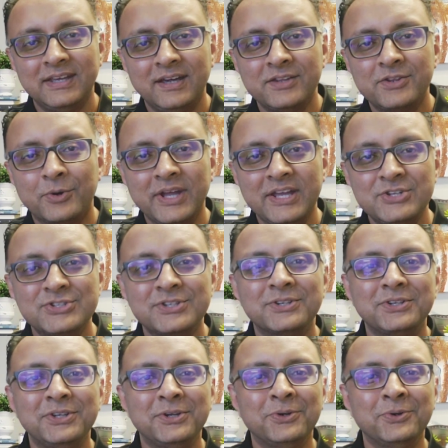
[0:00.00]
other
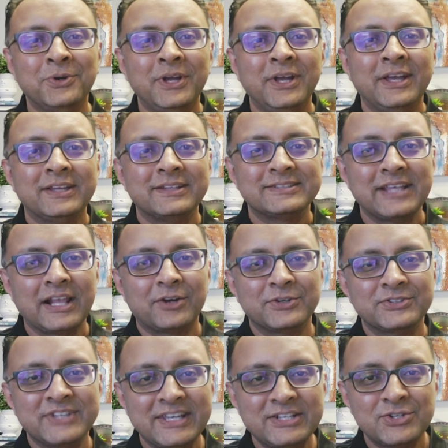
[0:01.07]
agent,
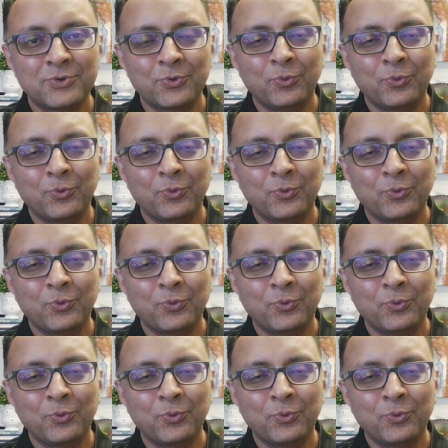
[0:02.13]
seller's agent,